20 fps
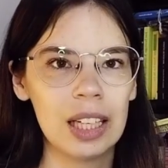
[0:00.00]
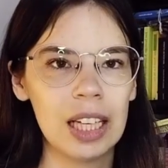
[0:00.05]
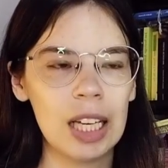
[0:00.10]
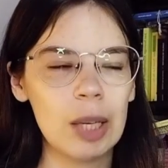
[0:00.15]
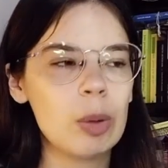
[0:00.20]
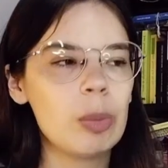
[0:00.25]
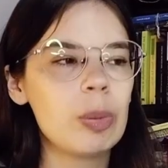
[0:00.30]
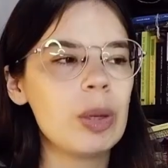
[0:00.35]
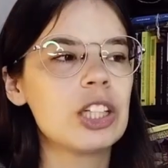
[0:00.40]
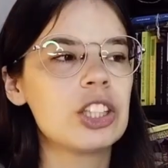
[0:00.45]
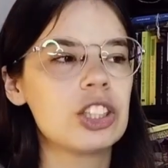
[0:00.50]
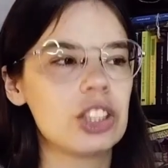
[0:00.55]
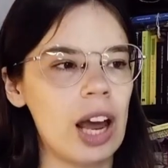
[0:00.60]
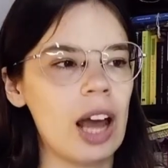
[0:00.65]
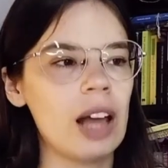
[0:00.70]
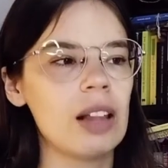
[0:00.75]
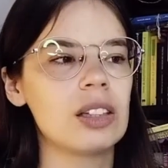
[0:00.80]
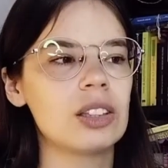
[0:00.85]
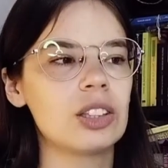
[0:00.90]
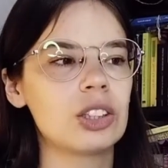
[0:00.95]
It would be a
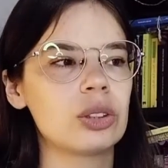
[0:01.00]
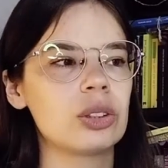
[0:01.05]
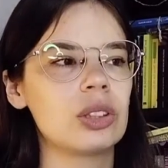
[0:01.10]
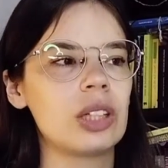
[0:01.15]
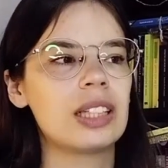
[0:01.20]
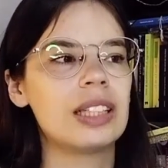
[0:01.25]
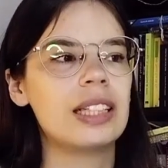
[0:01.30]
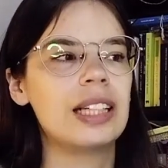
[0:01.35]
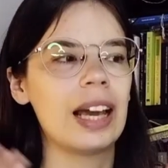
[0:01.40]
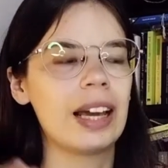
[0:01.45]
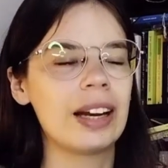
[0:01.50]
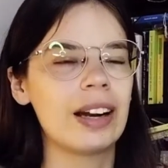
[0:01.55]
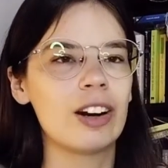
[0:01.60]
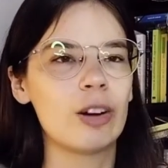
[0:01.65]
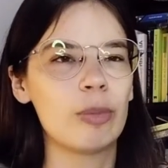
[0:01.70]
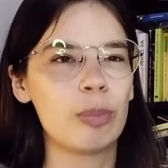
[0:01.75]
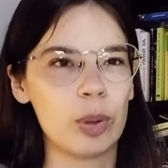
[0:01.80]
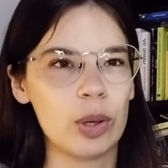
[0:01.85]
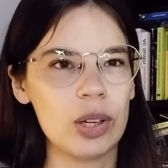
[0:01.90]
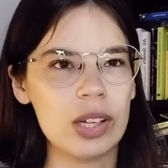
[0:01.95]
challenge to then get out
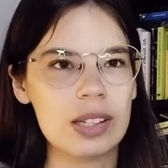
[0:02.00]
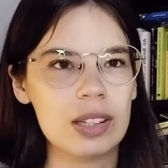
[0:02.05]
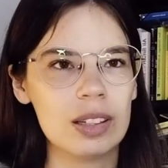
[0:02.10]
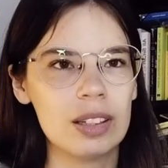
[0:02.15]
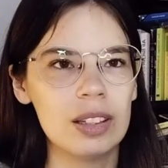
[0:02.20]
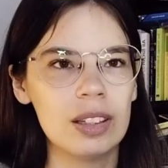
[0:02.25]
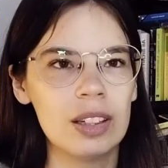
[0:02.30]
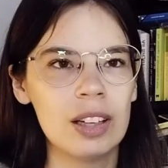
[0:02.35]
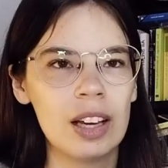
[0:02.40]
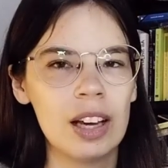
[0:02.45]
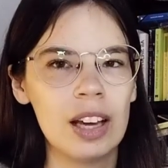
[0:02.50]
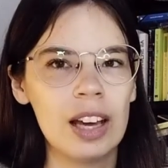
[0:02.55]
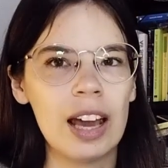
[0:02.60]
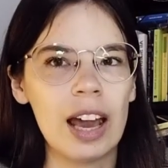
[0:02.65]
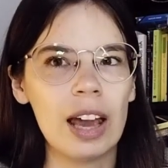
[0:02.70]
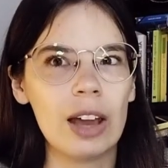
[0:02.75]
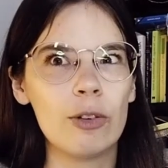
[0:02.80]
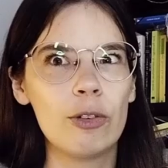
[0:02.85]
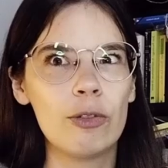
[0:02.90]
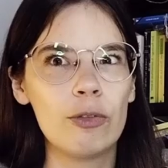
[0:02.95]
of prison
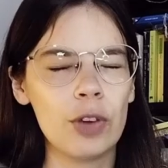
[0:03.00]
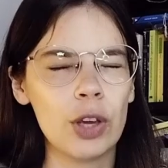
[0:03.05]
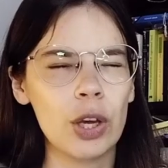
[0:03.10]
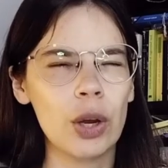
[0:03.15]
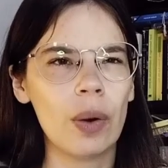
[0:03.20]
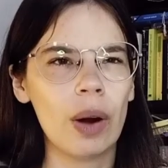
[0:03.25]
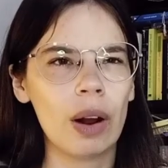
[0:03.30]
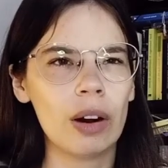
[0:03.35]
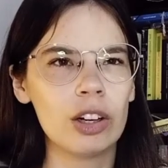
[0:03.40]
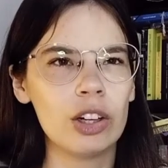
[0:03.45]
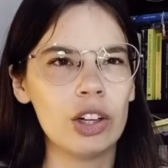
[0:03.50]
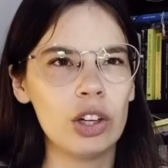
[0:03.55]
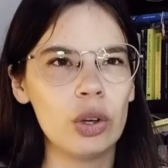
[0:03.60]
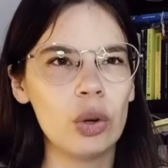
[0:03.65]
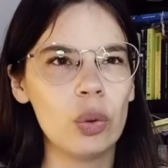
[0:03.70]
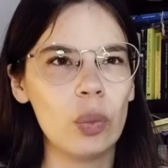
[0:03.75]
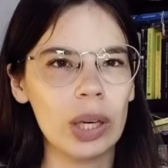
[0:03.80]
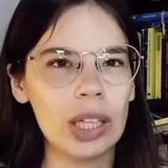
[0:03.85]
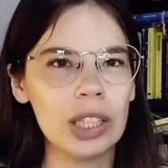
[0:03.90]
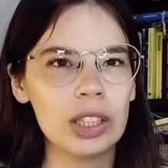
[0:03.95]
and figure out a
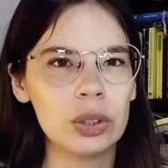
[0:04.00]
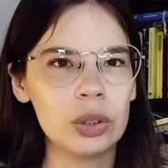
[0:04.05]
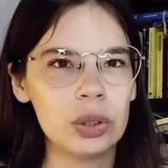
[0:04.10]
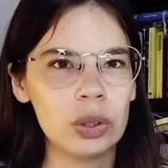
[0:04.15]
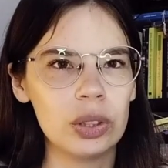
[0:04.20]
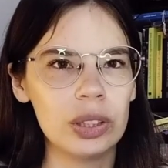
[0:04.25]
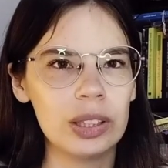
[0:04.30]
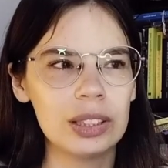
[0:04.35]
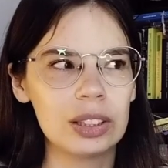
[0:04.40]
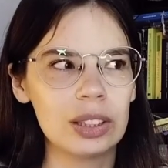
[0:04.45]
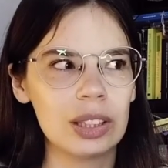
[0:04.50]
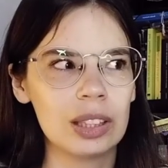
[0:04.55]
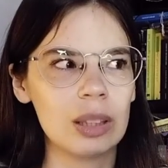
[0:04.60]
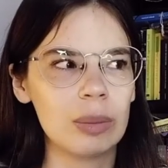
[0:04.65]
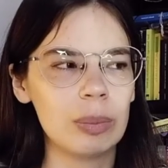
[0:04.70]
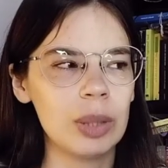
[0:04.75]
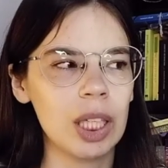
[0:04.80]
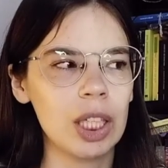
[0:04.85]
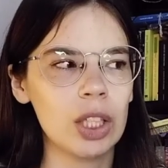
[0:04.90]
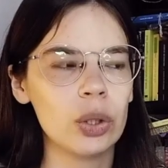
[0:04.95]
new way to do this so that the
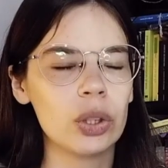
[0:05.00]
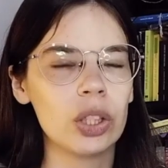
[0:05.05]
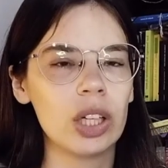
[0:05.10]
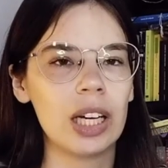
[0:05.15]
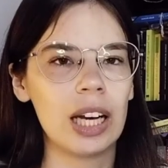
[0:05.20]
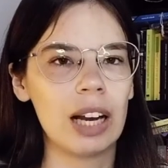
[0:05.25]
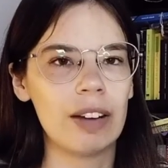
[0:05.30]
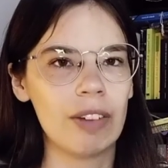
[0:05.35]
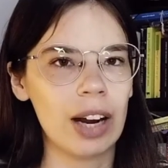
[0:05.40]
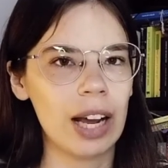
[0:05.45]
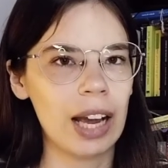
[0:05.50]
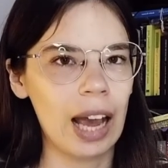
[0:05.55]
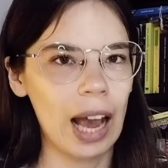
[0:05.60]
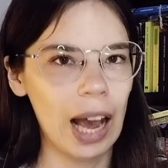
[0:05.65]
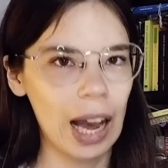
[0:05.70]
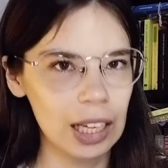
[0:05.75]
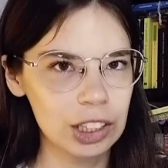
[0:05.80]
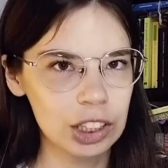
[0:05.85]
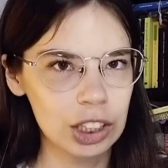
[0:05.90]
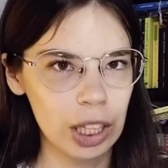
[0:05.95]
BAU could never
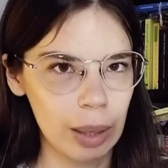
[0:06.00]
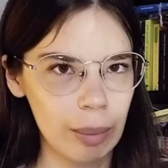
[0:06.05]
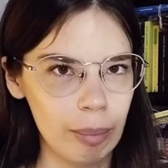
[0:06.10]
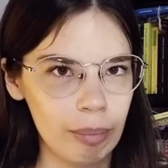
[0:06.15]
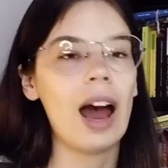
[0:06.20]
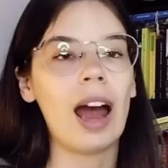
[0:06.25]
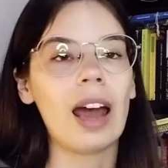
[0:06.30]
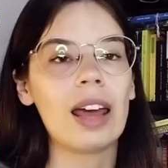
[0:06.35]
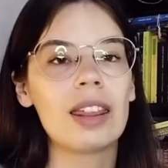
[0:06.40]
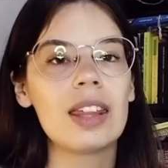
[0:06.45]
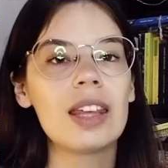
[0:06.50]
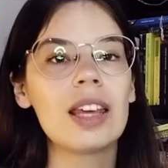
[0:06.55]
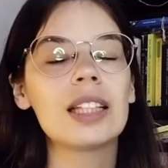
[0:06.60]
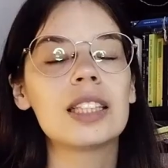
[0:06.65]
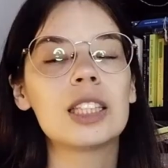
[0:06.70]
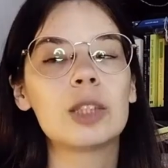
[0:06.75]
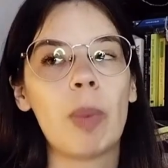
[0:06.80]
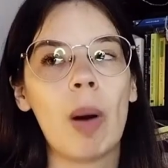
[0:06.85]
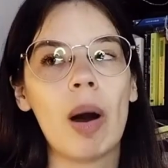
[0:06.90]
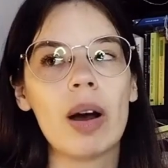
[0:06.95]
catch him. I think
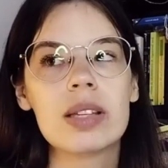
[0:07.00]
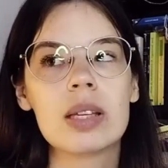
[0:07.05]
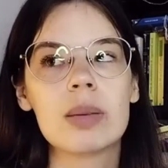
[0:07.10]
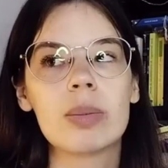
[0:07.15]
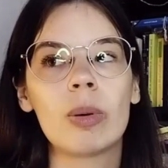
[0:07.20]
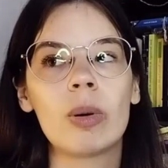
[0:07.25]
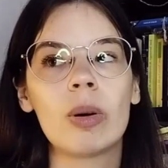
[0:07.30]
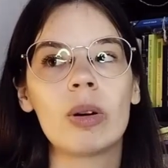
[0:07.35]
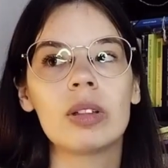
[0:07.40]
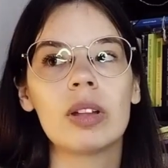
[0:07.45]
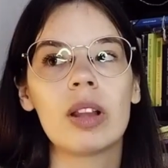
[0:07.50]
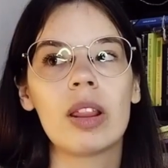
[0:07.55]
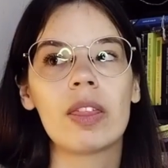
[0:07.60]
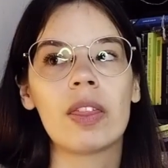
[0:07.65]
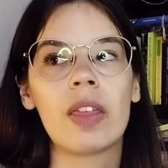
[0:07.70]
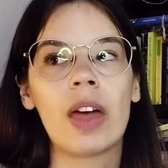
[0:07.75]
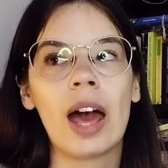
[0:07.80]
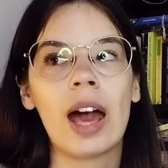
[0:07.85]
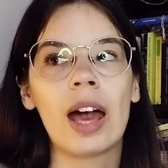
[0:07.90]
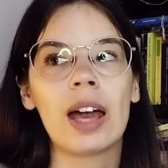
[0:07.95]
it's possible
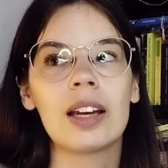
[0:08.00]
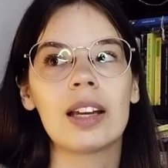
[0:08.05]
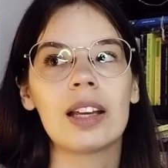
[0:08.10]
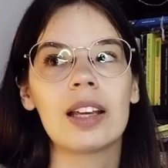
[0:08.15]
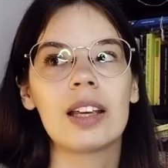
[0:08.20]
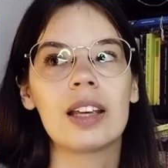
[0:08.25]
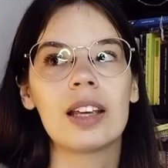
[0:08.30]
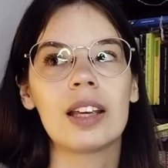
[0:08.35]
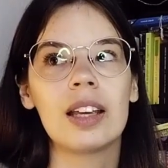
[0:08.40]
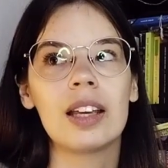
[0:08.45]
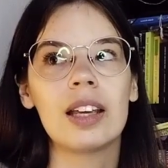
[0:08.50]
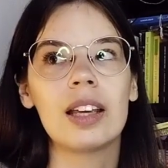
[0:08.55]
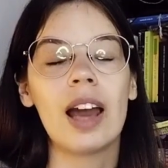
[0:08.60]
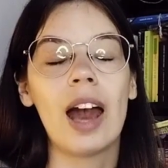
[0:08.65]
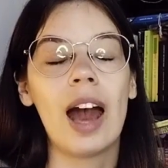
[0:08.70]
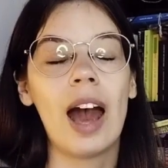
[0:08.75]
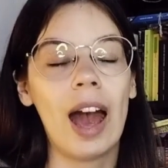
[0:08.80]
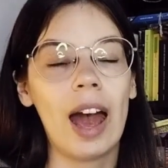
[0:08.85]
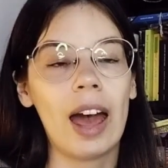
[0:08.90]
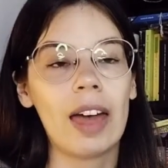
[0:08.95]
that he
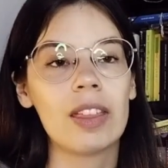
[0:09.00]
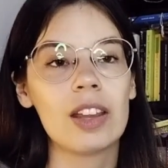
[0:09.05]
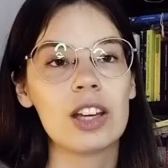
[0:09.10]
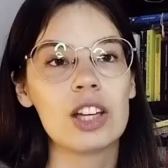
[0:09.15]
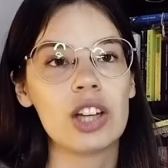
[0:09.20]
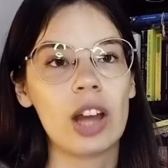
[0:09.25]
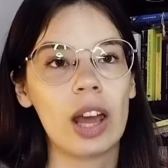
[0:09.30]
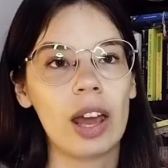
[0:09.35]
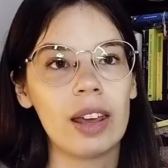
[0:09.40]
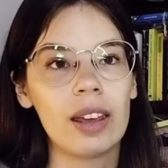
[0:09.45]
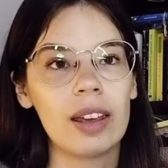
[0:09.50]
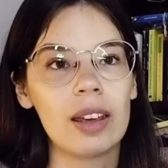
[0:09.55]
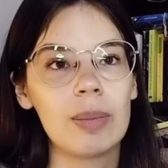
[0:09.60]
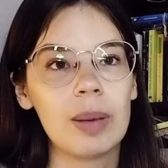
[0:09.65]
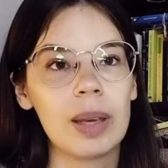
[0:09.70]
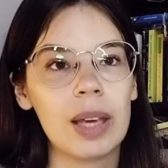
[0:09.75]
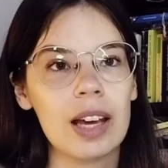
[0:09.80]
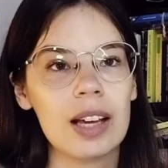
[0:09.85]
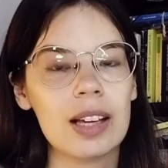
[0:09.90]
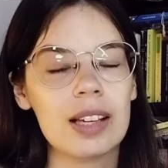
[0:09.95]
had the shank
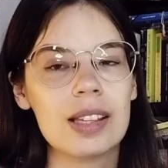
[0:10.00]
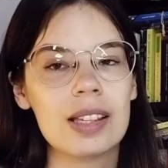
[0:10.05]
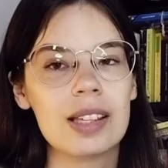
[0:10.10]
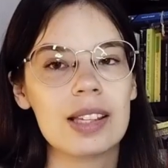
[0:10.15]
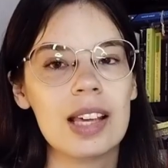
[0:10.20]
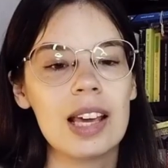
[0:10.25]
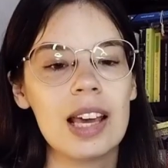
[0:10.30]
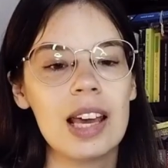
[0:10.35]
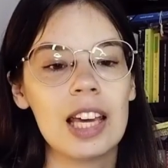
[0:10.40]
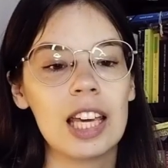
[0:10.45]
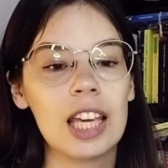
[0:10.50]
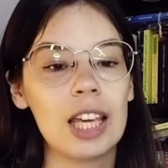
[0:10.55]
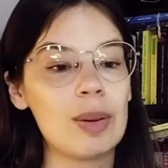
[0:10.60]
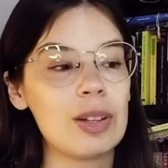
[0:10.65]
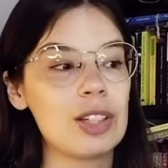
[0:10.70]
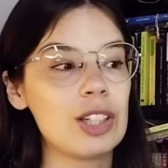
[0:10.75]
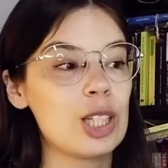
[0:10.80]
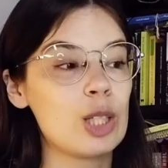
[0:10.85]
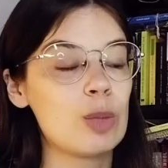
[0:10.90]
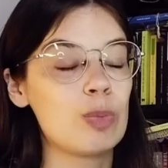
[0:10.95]
because he
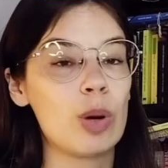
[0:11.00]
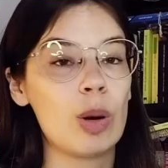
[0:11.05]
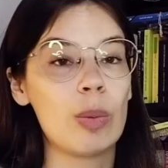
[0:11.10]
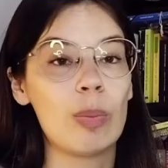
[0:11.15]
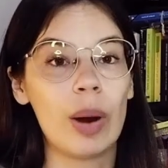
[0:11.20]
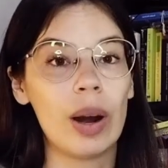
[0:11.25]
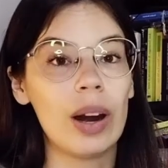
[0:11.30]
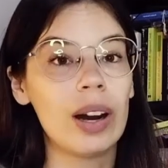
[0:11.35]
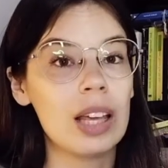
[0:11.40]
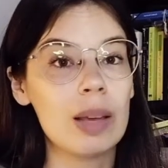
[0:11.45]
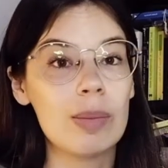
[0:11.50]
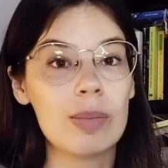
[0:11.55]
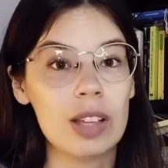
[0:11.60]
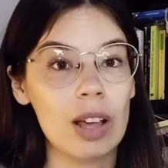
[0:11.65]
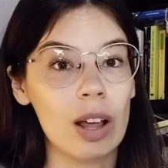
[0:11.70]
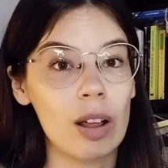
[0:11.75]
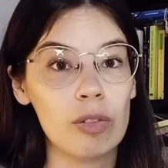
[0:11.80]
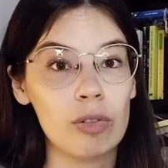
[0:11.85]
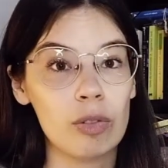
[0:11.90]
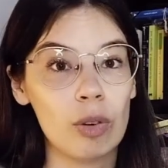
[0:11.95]
was just preparing
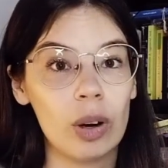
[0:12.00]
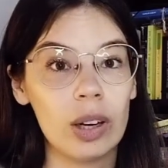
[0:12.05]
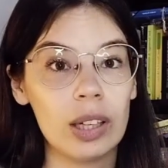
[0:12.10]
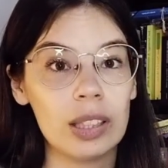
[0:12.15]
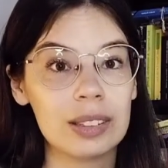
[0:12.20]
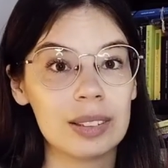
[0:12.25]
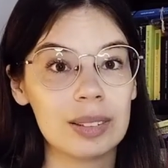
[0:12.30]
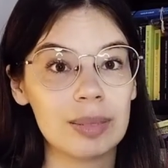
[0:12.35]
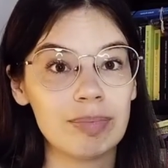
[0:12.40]
himself for it.